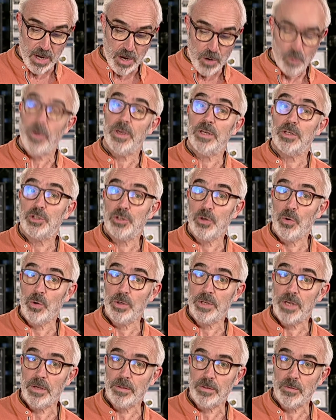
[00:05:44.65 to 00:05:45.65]
We assured
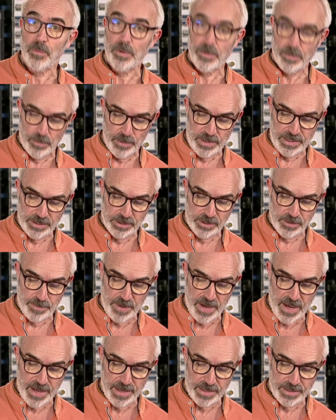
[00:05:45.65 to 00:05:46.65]
her that we were willing to
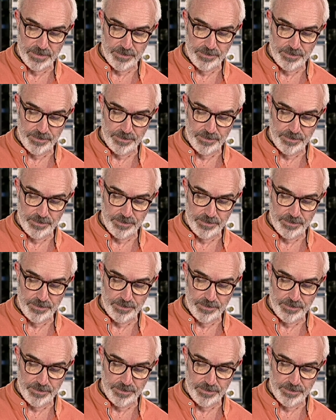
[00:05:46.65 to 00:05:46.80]
pay.